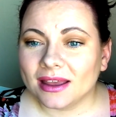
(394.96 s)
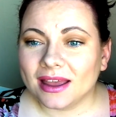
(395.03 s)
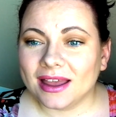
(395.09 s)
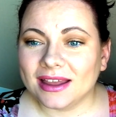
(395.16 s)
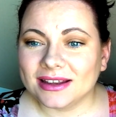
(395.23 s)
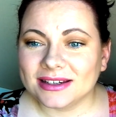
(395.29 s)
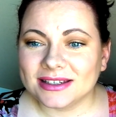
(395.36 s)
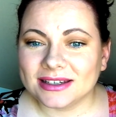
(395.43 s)

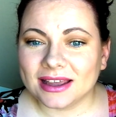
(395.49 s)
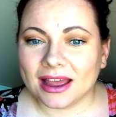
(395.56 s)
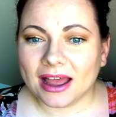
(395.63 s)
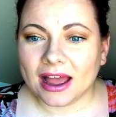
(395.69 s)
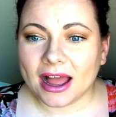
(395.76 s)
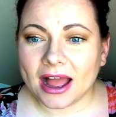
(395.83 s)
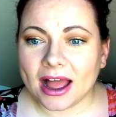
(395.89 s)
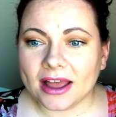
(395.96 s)
and
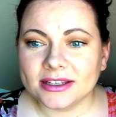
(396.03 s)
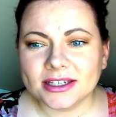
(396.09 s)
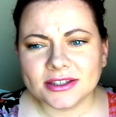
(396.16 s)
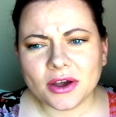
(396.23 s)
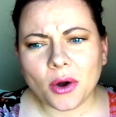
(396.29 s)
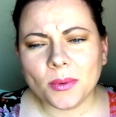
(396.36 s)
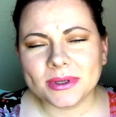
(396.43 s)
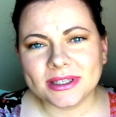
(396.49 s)
I just
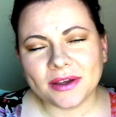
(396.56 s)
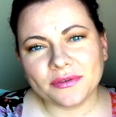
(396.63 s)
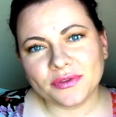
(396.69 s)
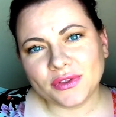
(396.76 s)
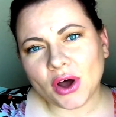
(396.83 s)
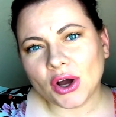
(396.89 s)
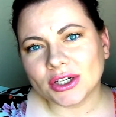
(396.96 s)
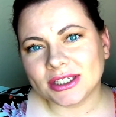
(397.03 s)
always have
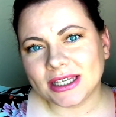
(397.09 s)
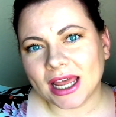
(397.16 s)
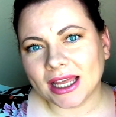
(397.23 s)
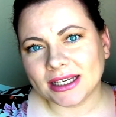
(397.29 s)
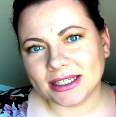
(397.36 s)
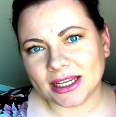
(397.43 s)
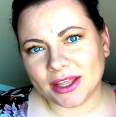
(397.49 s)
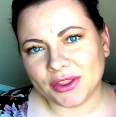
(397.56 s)
thought
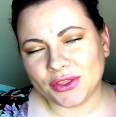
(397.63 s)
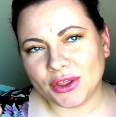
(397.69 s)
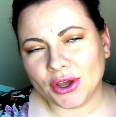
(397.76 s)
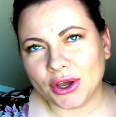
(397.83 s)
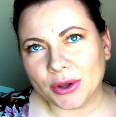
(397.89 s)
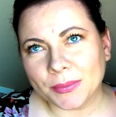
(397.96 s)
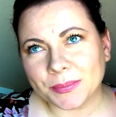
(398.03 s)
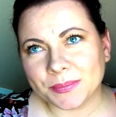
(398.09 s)
that
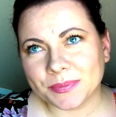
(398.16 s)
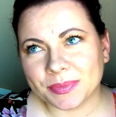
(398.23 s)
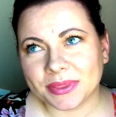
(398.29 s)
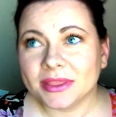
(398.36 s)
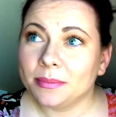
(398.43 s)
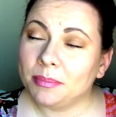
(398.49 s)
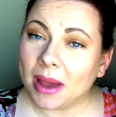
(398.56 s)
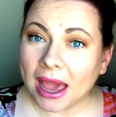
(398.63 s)
the
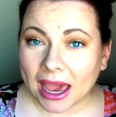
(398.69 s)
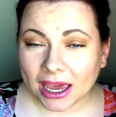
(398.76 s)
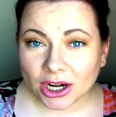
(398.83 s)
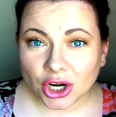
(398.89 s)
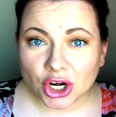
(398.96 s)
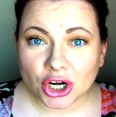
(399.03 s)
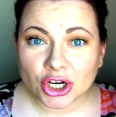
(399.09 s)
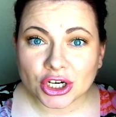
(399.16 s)
the
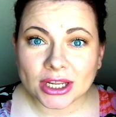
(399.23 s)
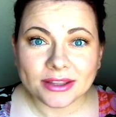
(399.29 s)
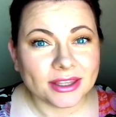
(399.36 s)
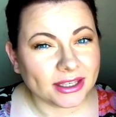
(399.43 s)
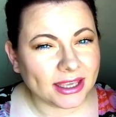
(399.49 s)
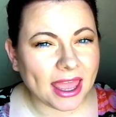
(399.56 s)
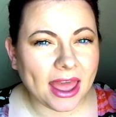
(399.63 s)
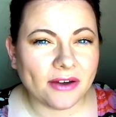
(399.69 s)
pattern of the
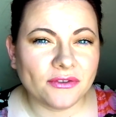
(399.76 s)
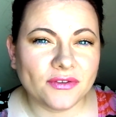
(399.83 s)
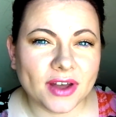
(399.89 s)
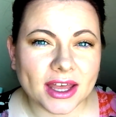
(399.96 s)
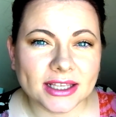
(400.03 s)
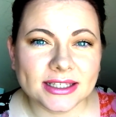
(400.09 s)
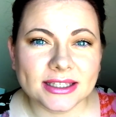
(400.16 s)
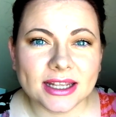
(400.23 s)

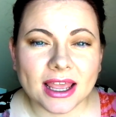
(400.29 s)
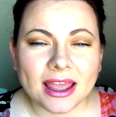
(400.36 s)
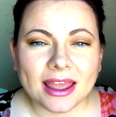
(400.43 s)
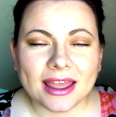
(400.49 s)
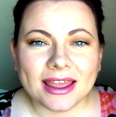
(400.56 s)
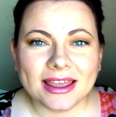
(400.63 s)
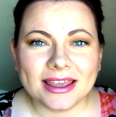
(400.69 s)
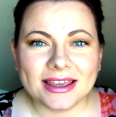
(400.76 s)
canvas
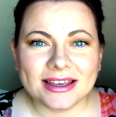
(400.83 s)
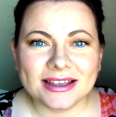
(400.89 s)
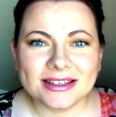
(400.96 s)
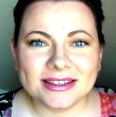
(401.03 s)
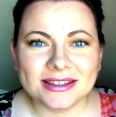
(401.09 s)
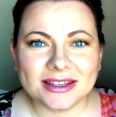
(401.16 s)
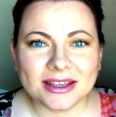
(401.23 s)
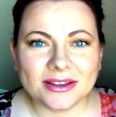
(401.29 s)

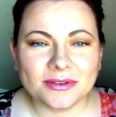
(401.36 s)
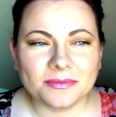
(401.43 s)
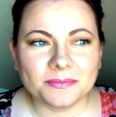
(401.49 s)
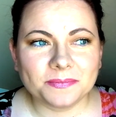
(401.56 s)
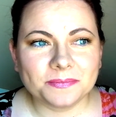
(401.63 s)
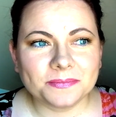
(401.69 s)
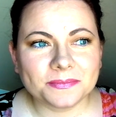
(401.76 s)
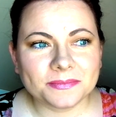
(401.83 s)
is,
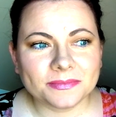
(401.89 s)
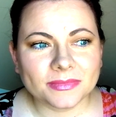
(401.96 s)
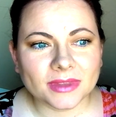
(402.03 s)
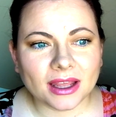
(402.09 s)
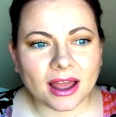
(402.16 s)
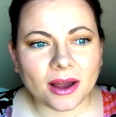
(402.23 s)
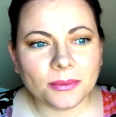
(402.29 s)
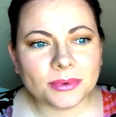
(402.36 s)

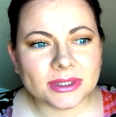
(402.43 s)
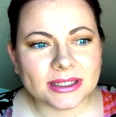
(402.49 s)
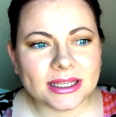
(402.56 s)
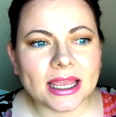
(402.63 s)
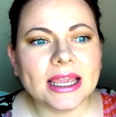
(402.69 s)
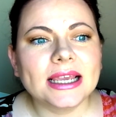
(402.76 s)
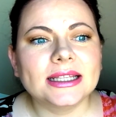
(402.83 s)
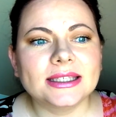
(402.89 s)
I would
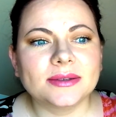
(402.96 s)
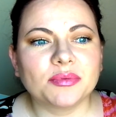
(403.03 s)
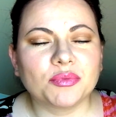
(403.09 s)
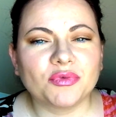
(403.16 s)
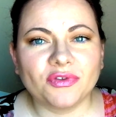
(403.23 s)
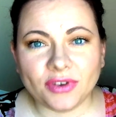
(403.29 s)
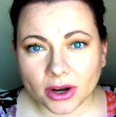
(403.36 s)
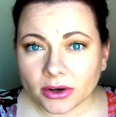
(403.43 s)
say, it's
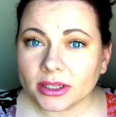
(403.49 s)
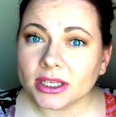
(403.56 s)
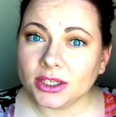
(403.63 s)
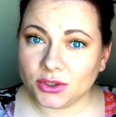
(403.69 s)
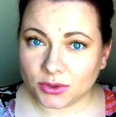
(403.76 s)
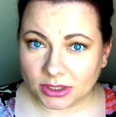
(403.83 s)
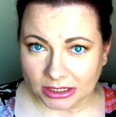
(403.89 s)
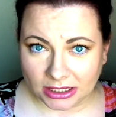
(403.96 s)
fairly
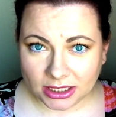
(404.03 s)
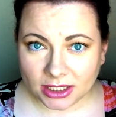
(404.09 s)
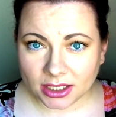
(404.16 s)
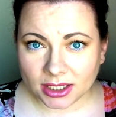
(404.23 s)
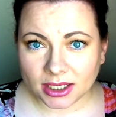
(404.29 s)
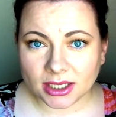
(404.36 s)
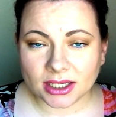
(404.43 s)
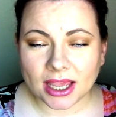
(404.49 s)

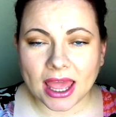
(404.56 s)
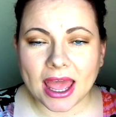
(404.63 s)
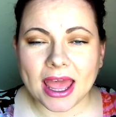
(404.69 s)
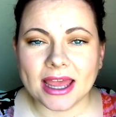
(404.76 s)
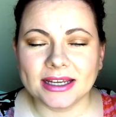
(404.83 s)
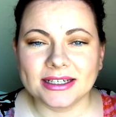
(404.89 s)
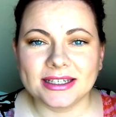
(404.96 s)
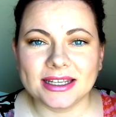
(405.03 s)
unique
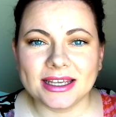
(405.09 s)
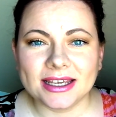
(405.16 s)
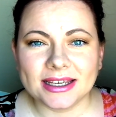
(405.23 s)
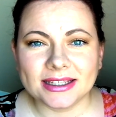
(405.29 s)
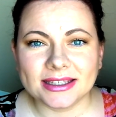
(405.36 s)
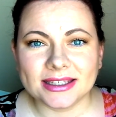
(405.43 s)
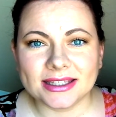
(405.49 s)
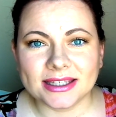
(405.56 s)
and
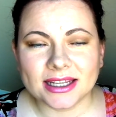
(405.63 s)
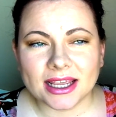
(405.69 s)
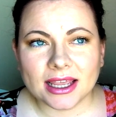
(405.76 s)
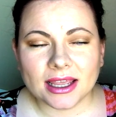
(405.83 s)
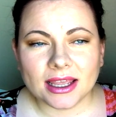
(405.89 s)
it's